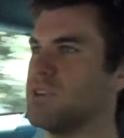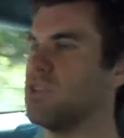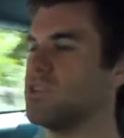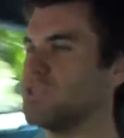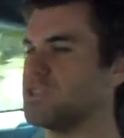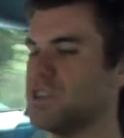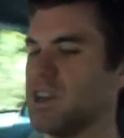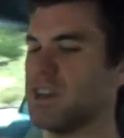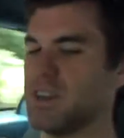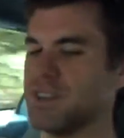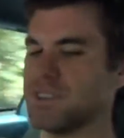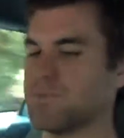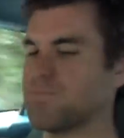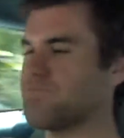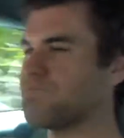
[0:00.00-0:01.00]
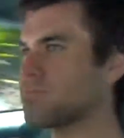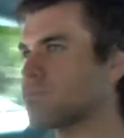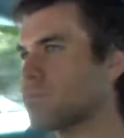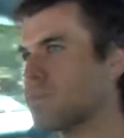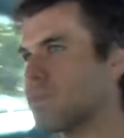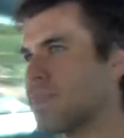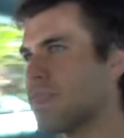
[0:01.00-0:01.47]
longer journeys.
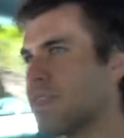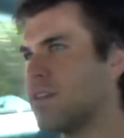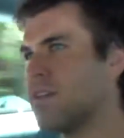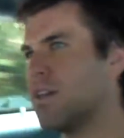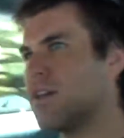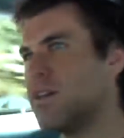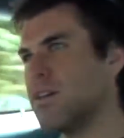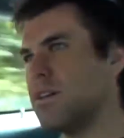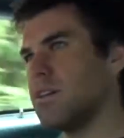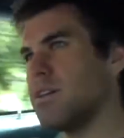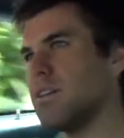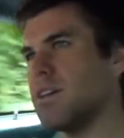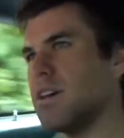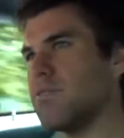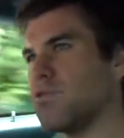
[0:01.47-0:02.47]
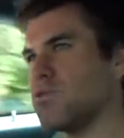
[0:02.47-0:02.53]
They've